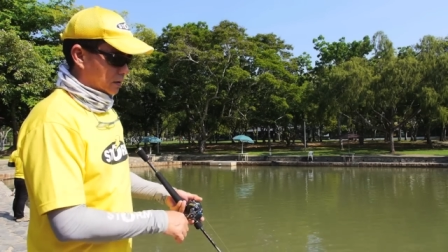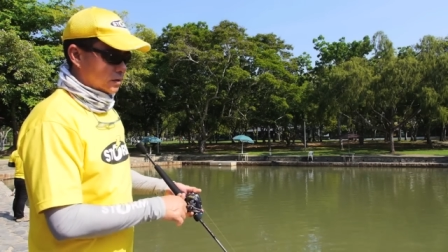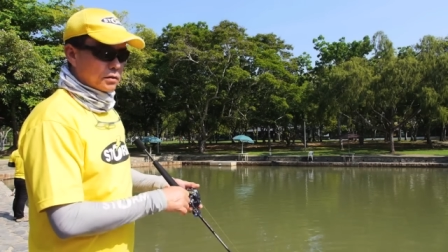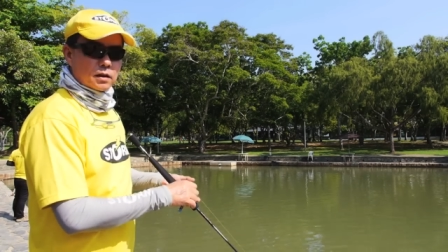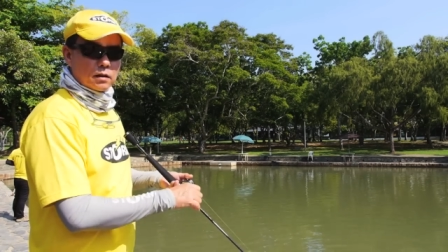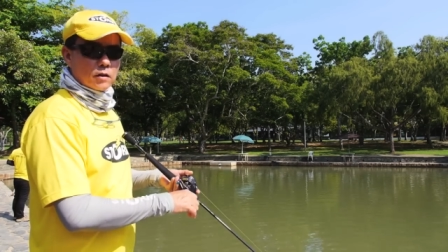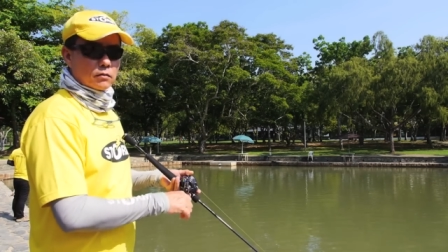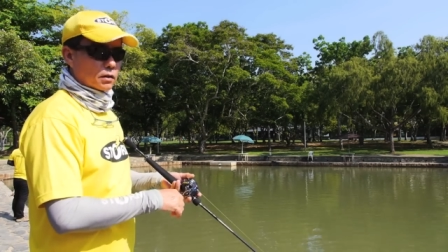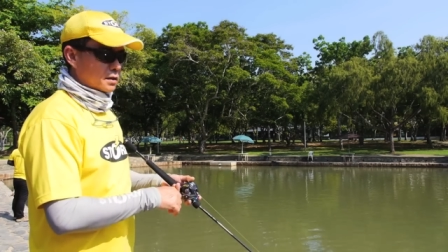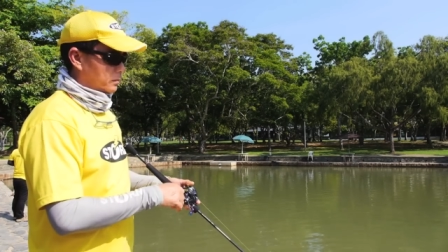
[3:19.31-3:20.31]
So you keep
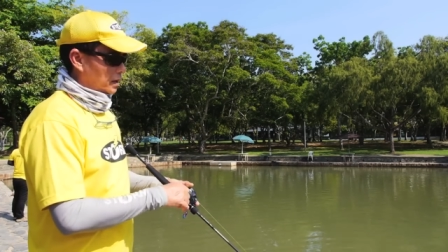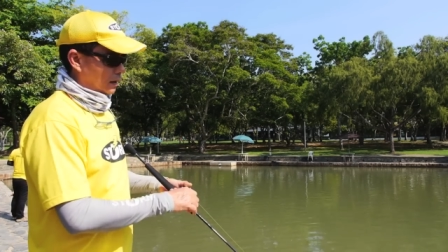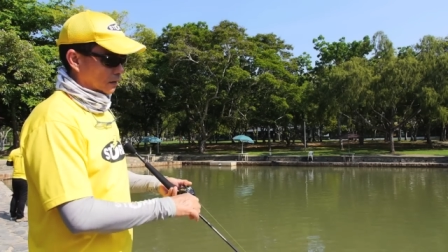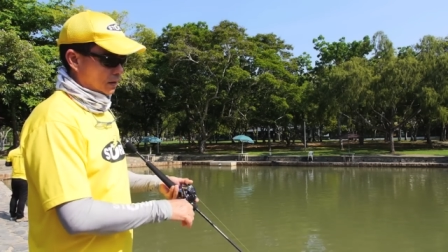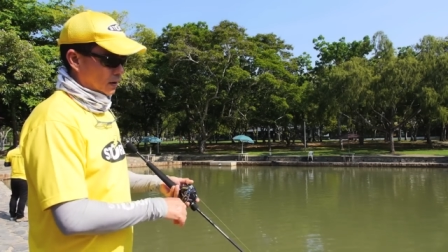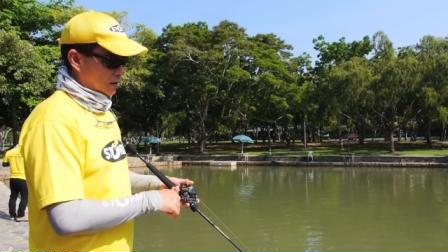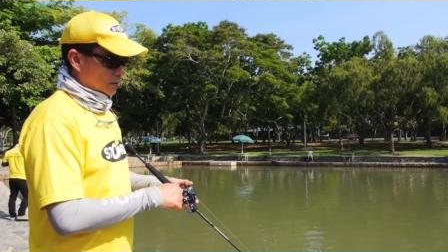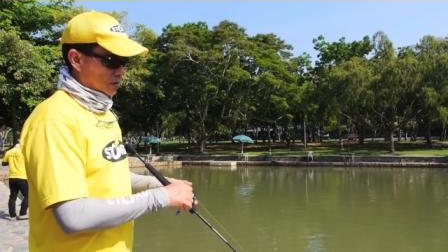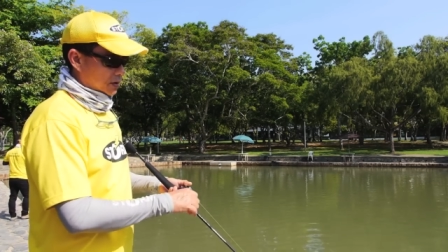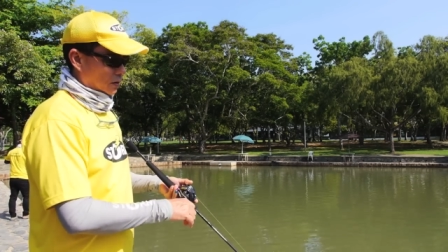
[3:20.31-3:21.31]
your rod tip down,
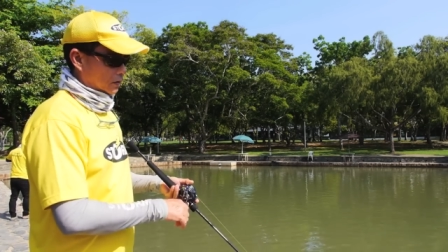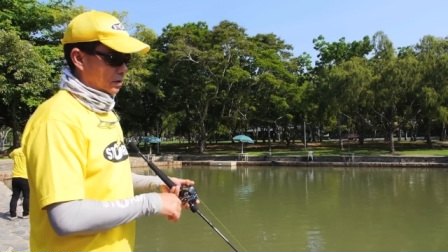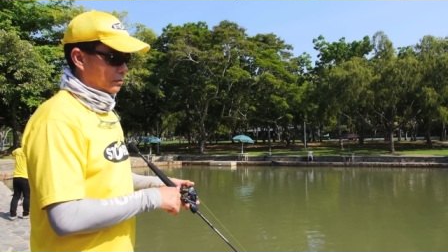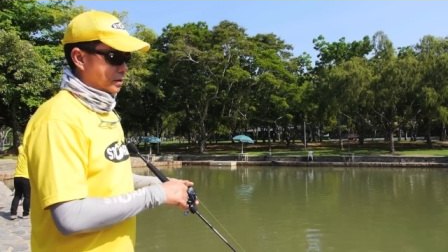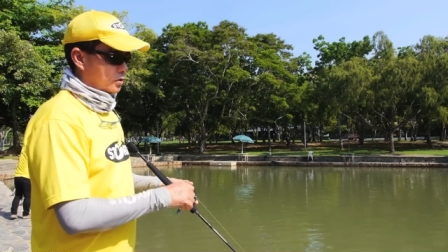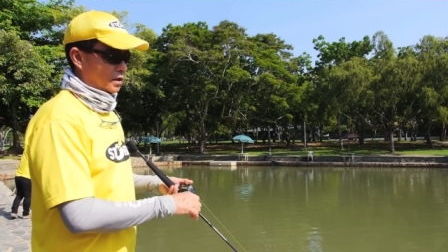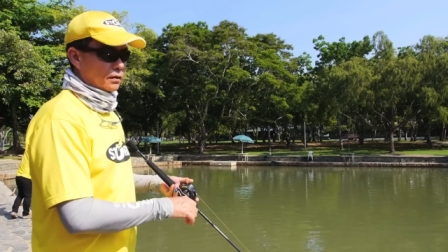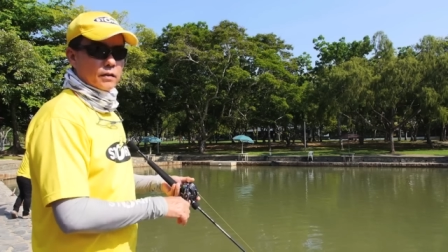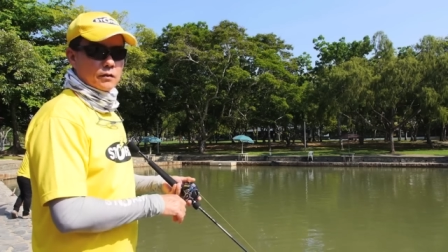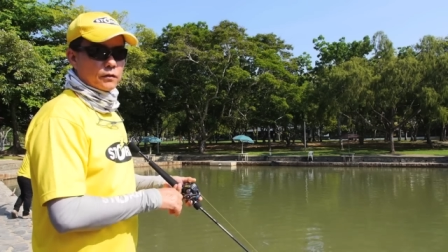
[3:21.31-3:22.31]
just slowly
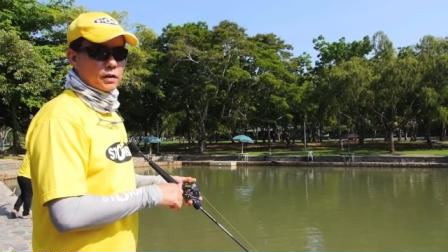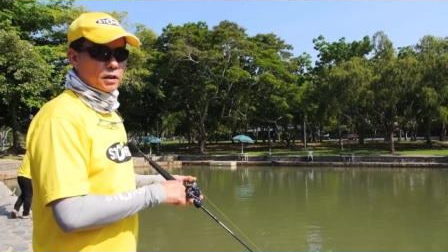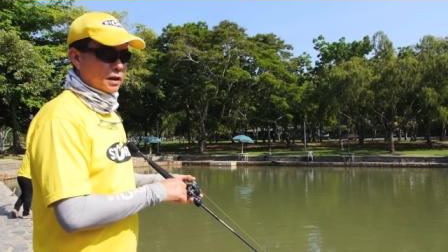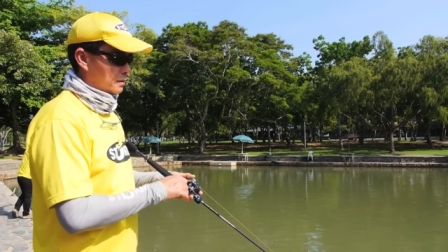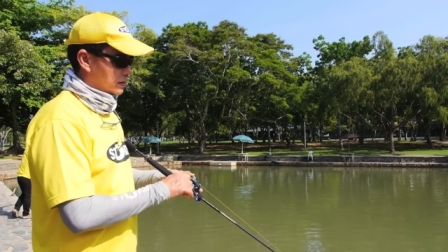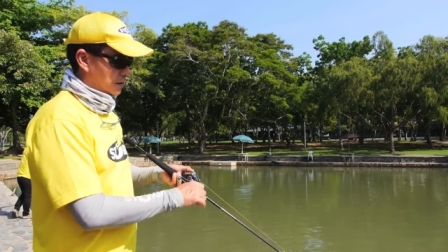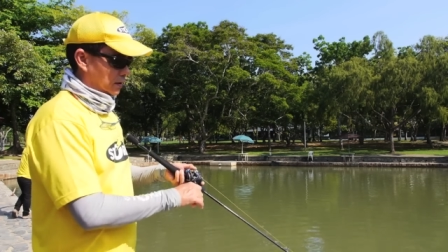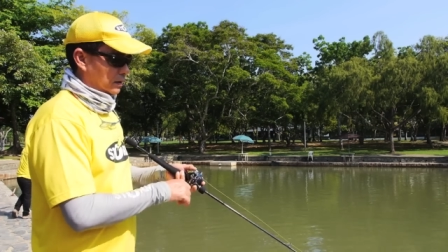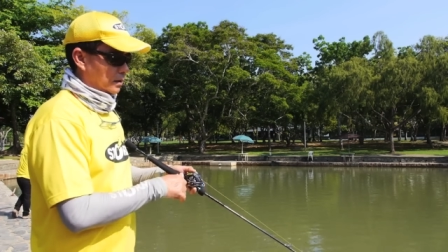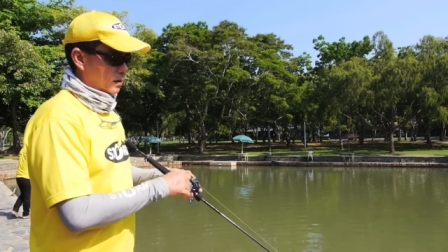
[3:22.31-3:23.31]
retrieve. If the fish hits,
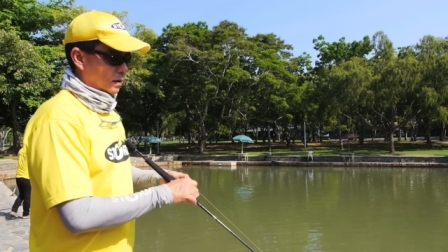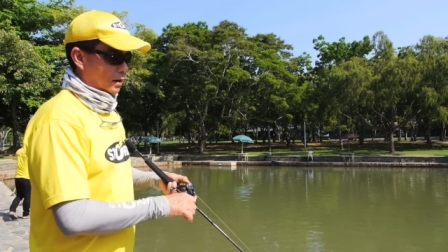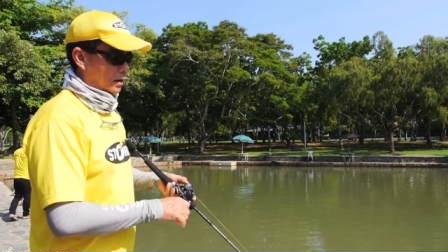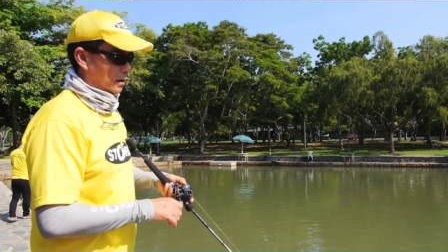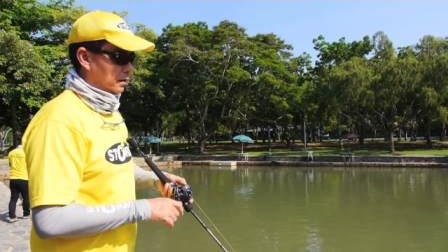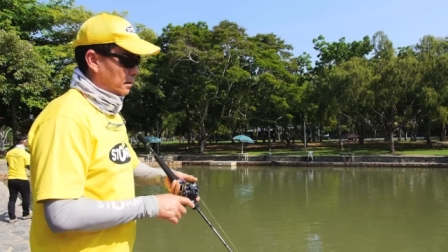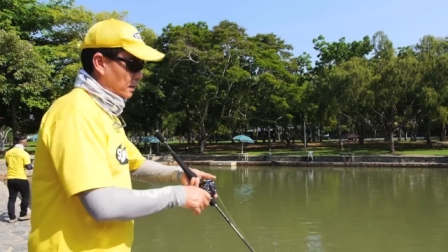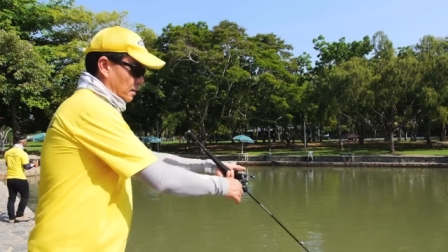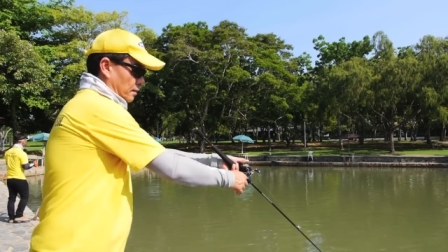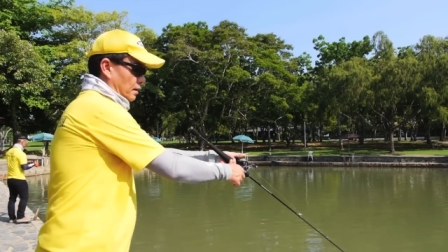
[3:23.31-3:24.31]
uh,
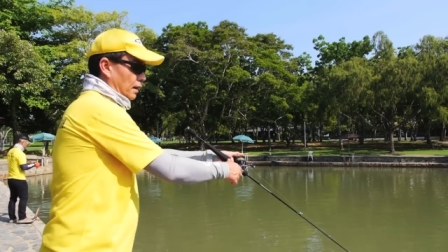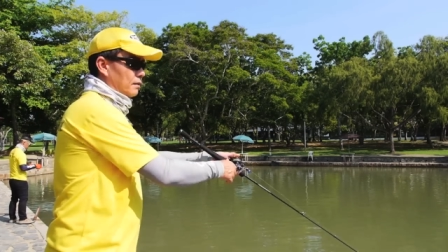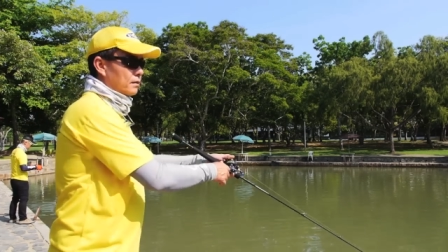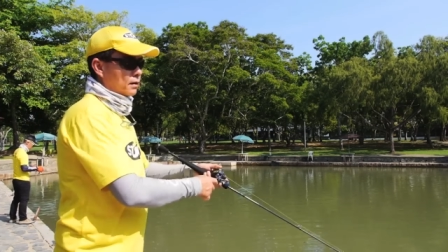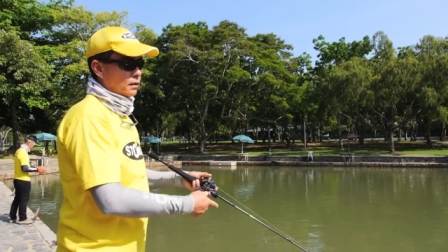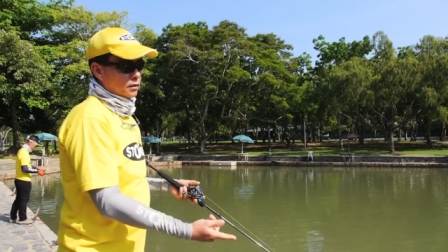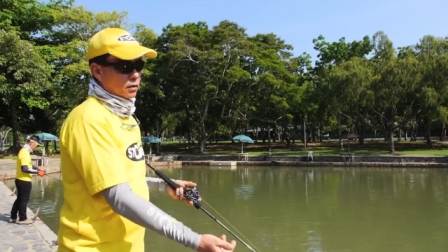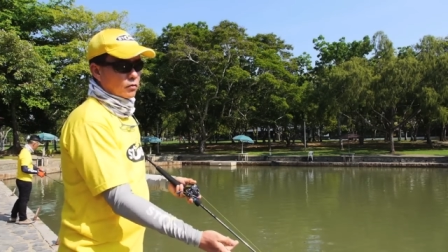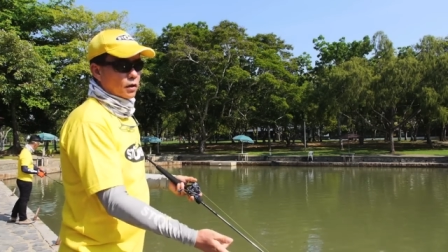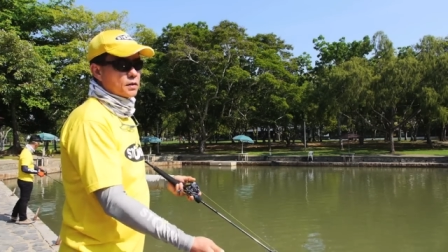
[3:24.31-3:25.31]
then
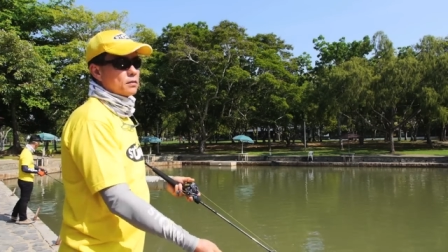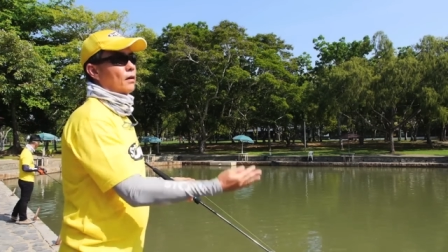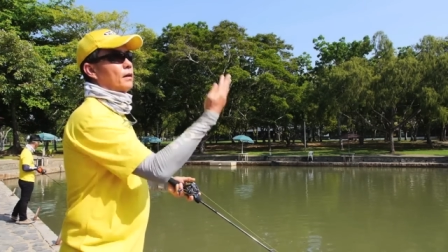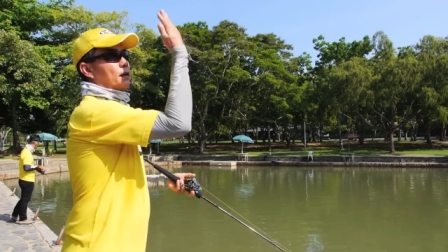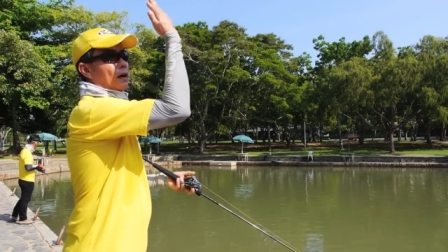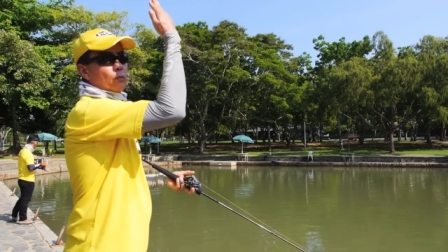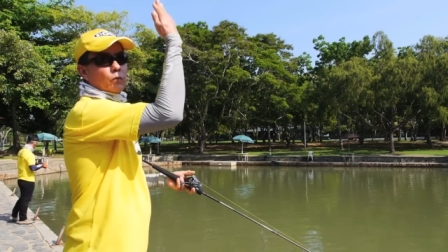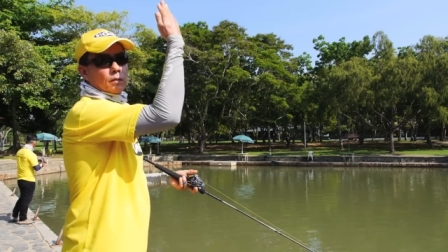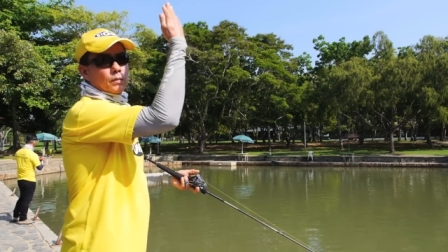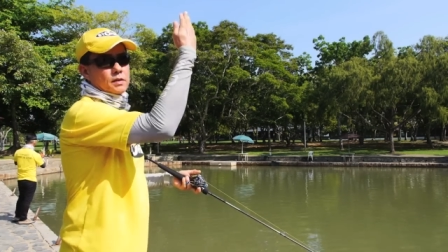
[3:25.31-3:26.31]
your rod's not in the
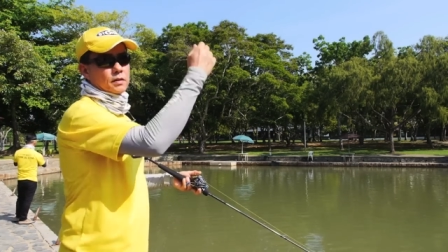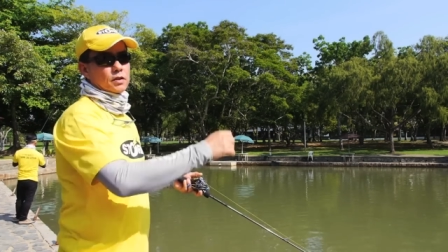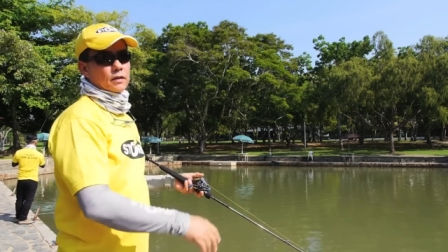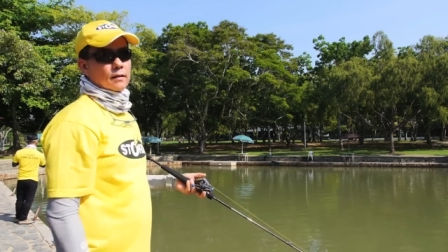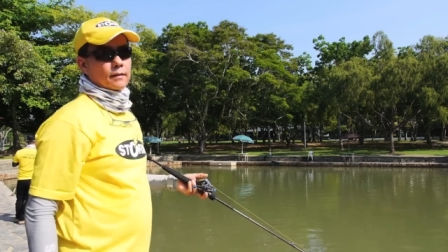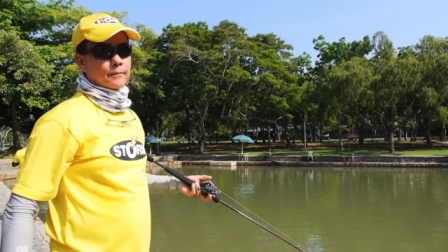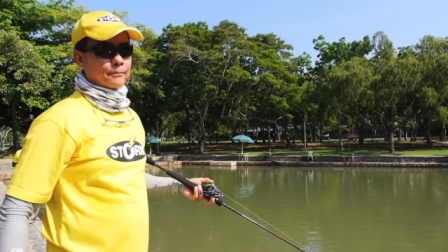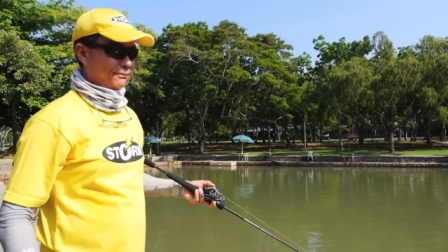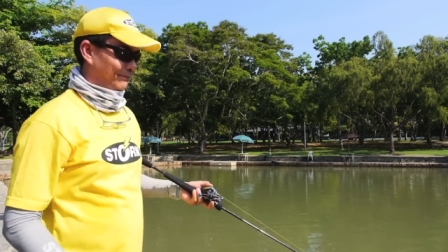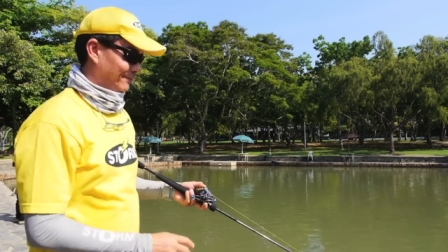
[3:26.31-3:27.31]
upward
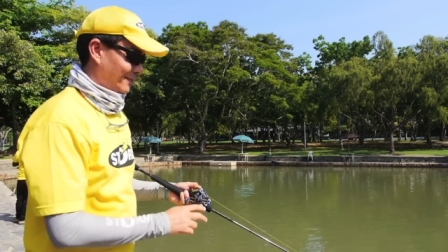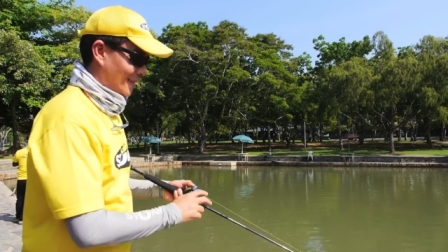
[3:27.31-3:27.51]
position.